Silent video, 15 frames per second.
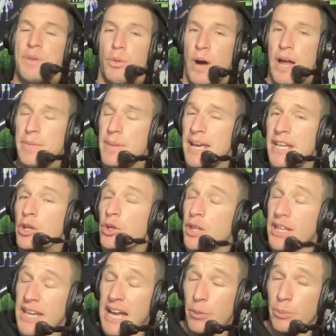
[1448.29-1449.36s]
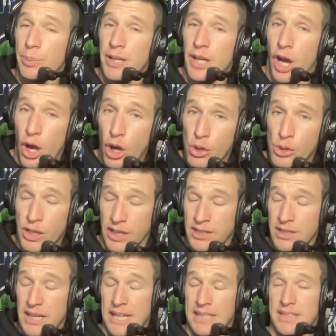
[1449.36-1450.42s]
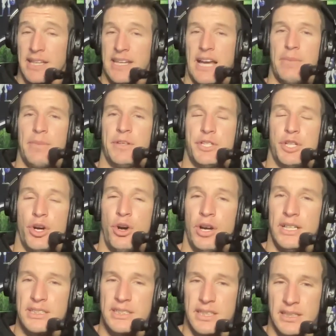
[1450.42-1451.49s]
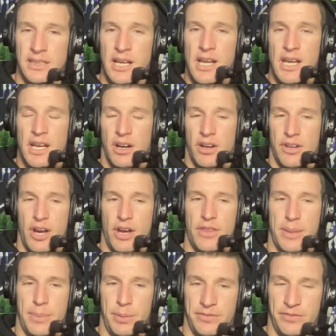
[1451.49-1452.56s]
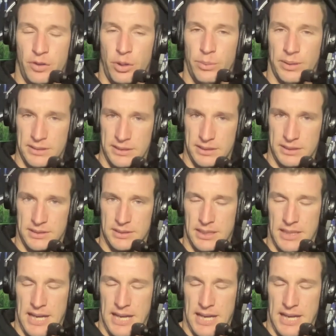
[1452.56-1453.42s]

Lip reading: One man who can help Hogan and can help the Giants, and I know their performance,